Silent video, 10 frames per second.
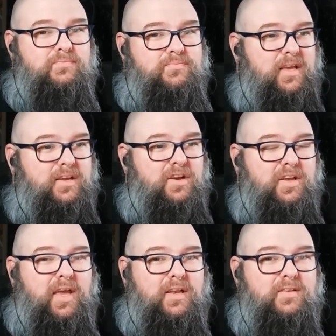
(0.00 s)
it could
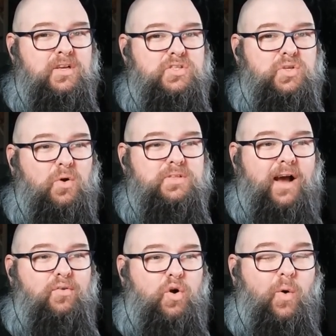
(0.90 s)
get sold
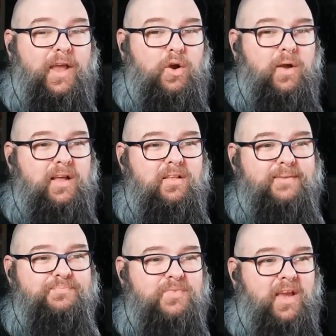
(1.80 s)
out quite
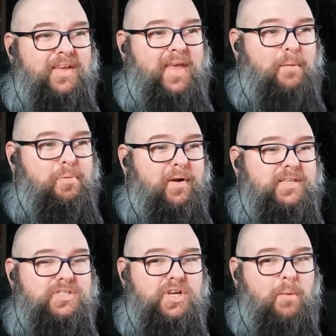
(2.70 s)
quickly and that
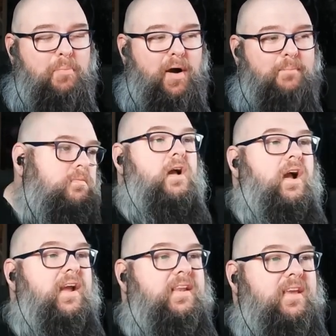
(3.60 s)
price jump up. All
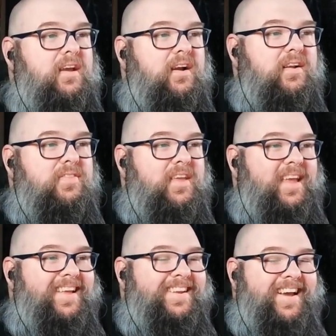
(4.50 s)
right, here,
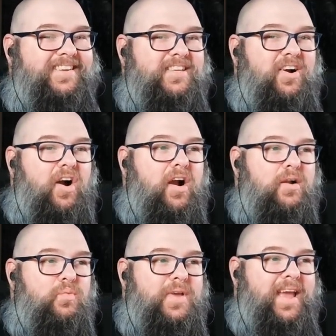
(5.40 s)
the next
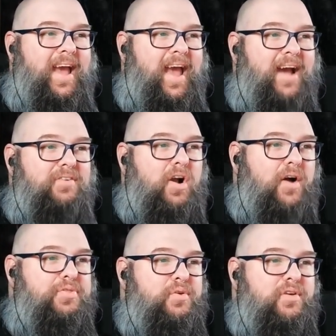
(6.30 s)
card, we have
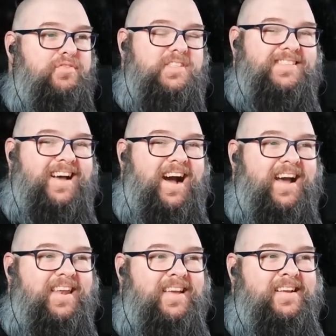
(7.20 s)
Cut Through the
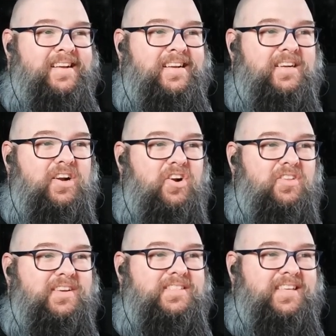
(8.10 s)
Facade.
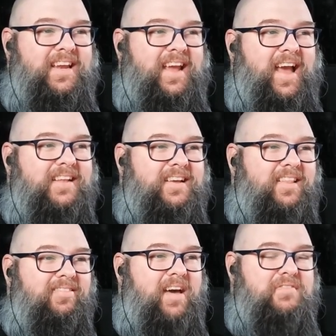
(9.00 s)
Currently sitting at
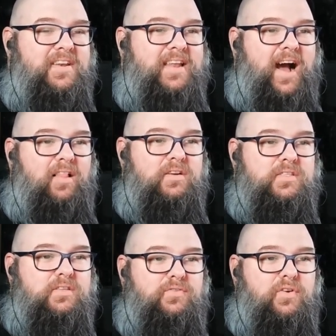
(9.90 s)

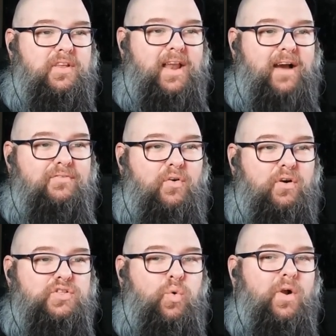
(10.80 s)
$11 for the
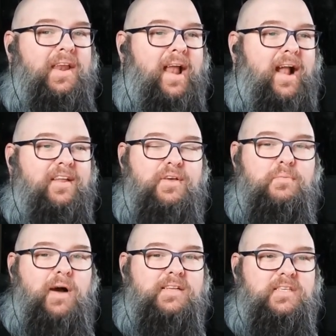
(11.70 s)
non-foil, 29 of
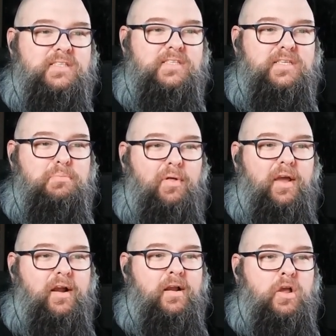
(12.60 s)
them on TCG
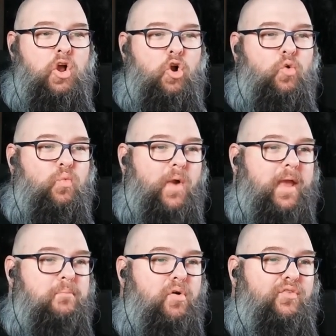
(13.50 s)
Player.
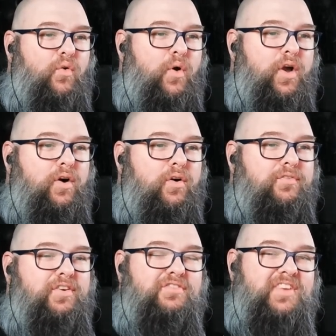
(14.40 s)
Rainbow foil,
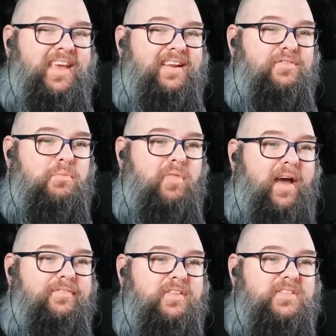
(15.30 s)
15 of them
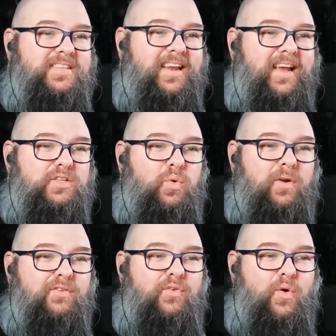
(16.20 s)
left, sitting at
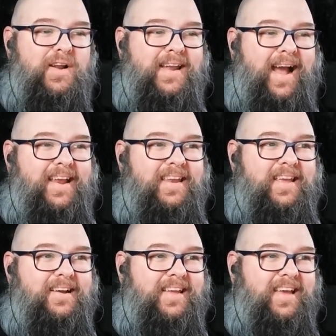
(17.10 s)

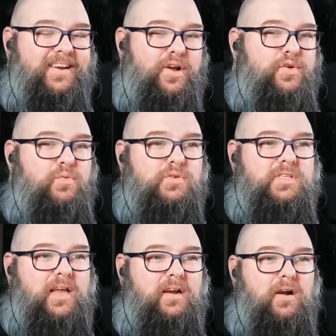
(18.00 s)
$24.90. Again, another
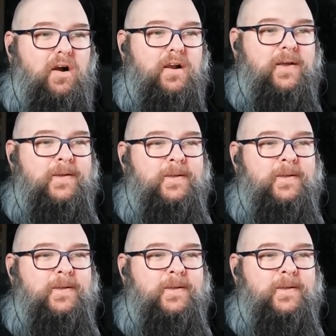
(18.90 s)
Rosetta card